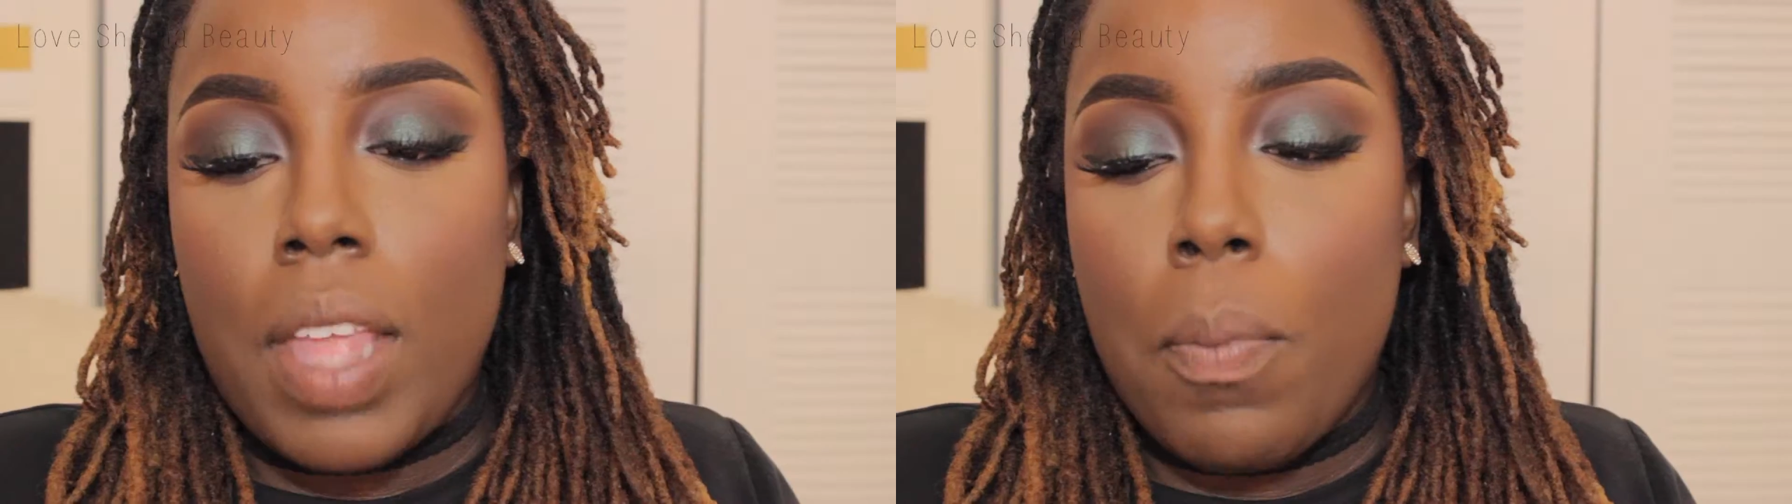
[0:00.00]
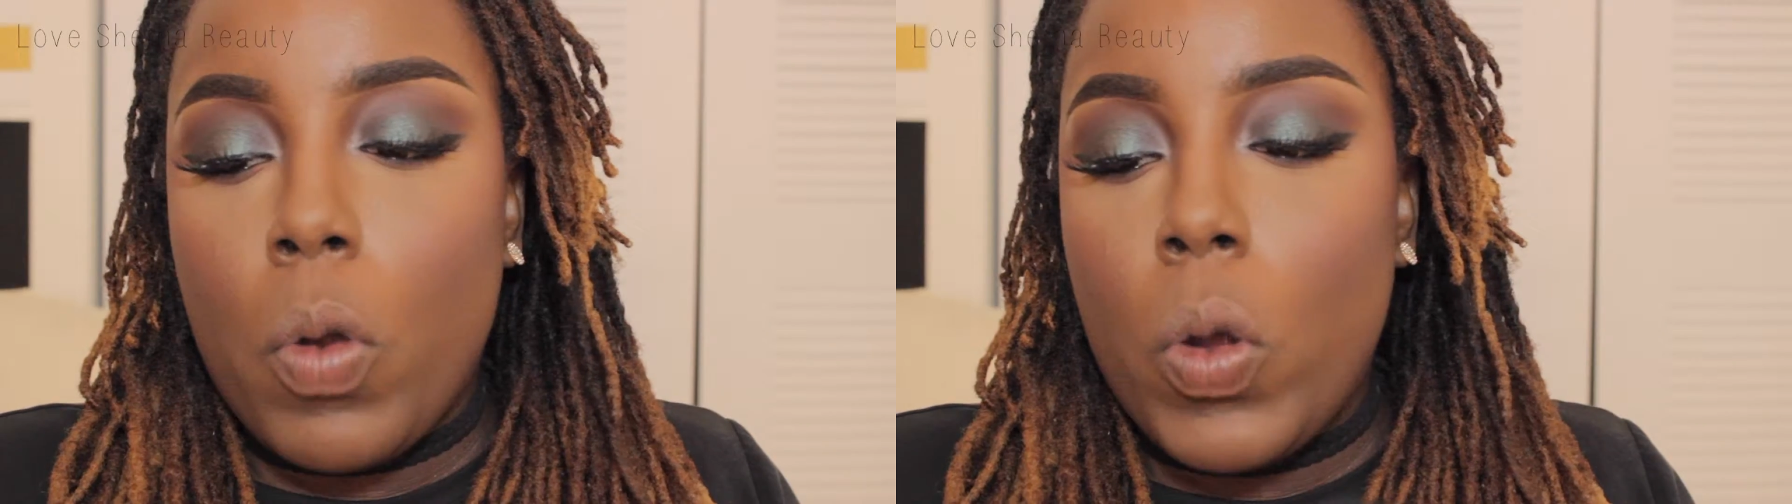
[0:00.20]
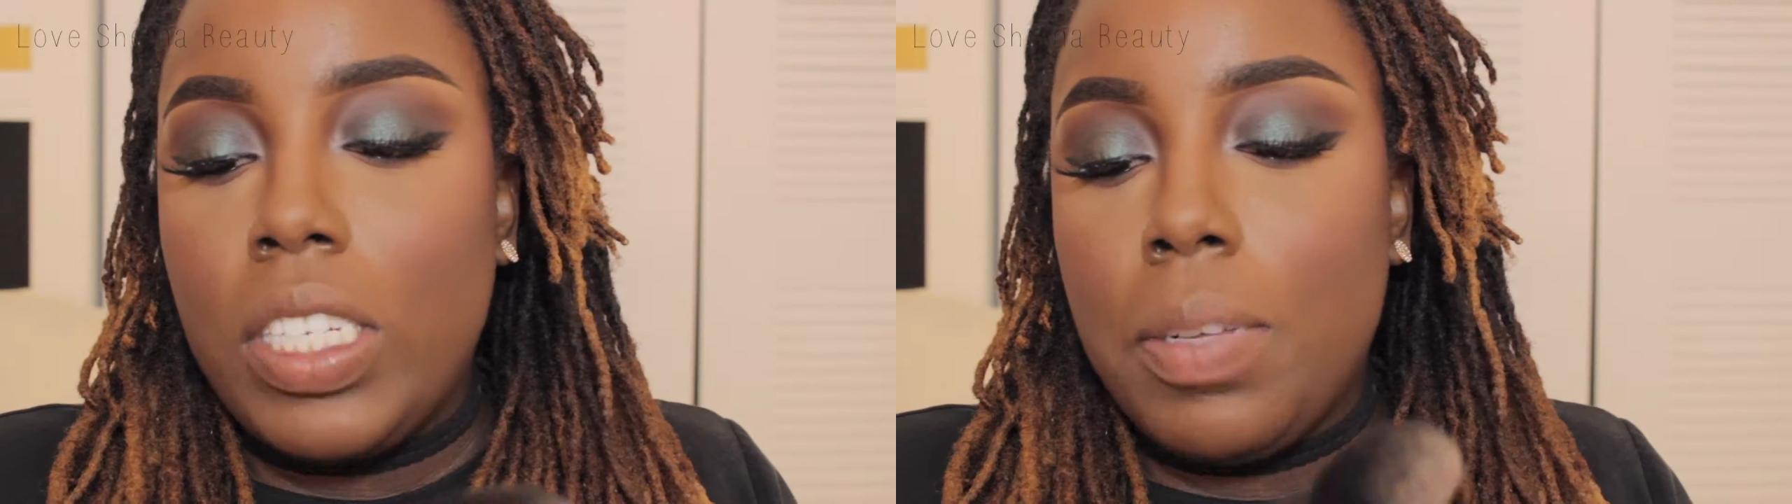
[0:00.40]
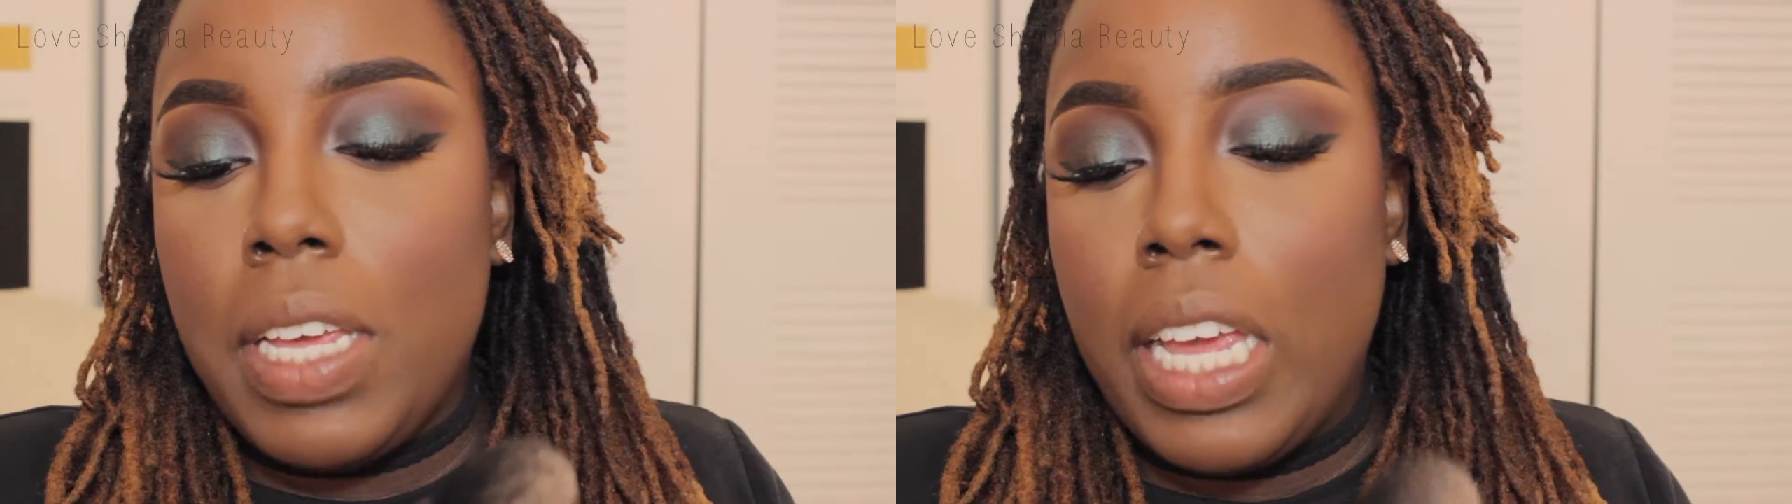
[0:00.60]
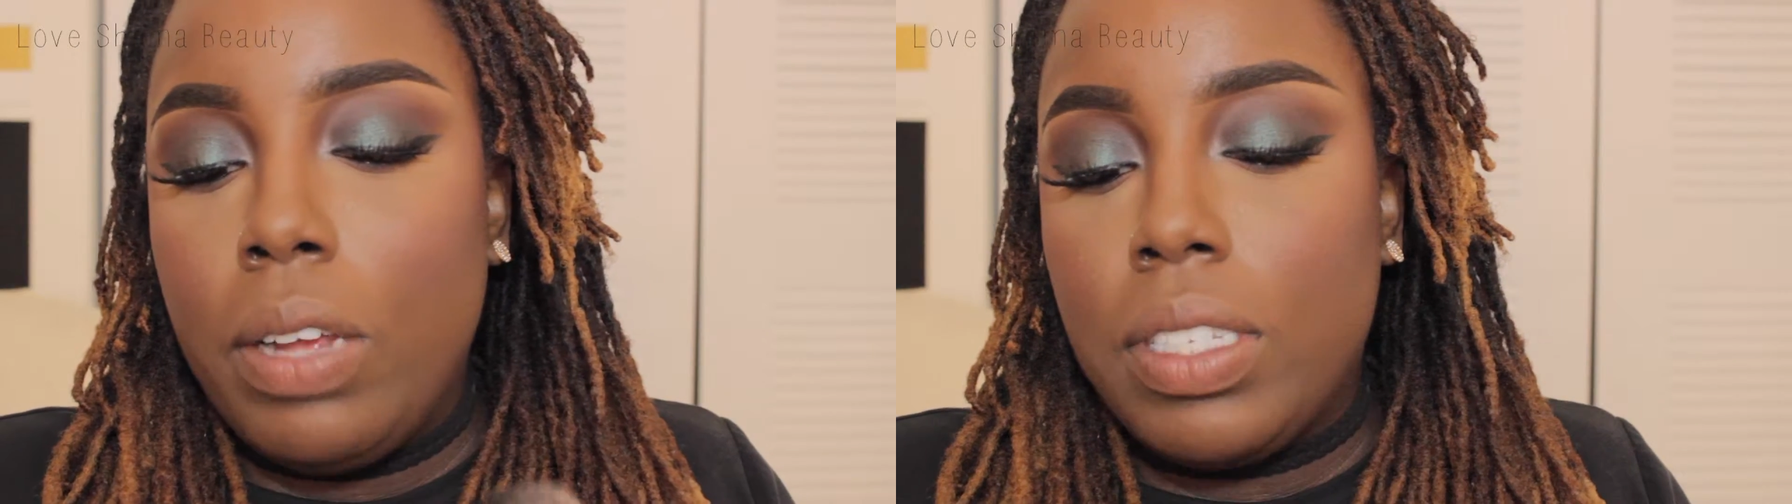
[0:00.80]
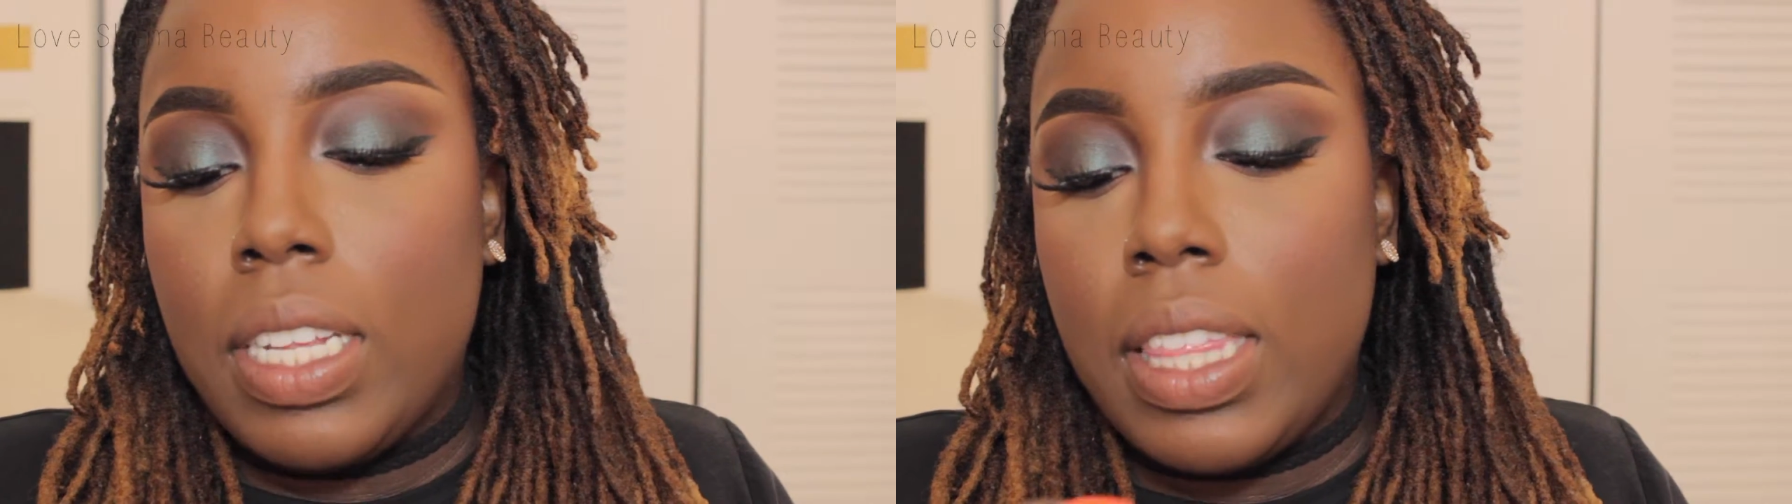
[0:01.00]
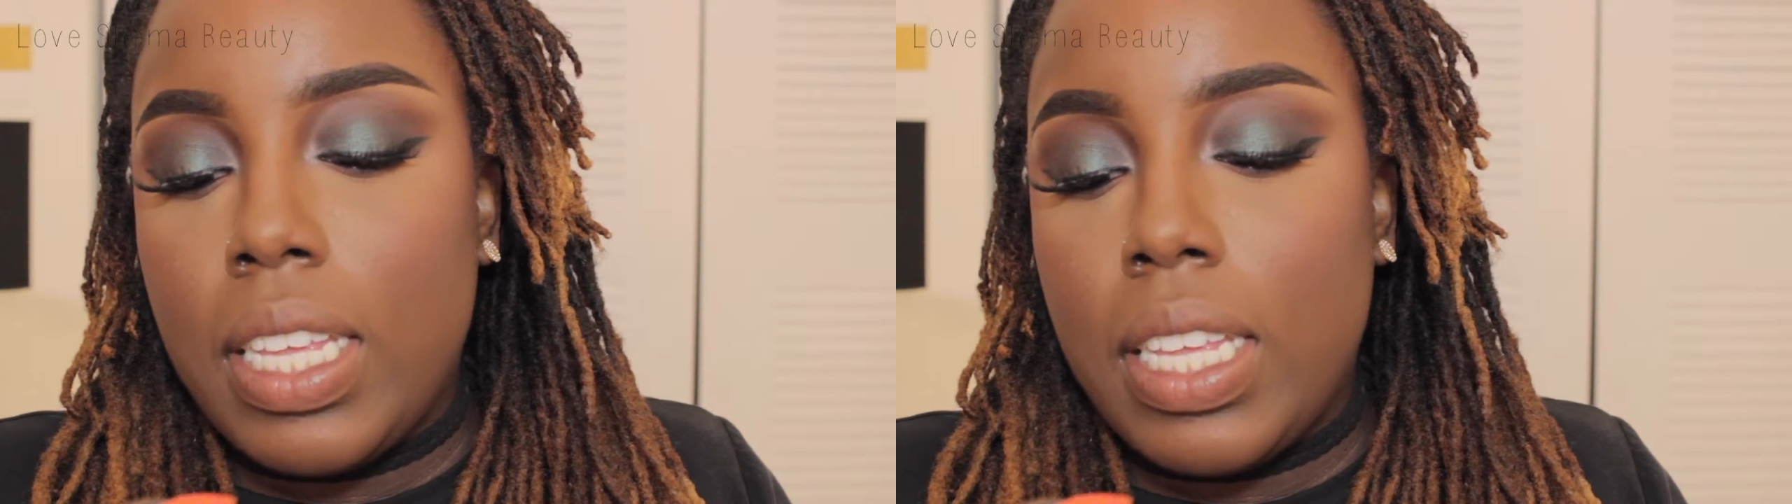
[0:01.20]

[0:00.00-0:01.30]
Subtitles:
I'm going to be using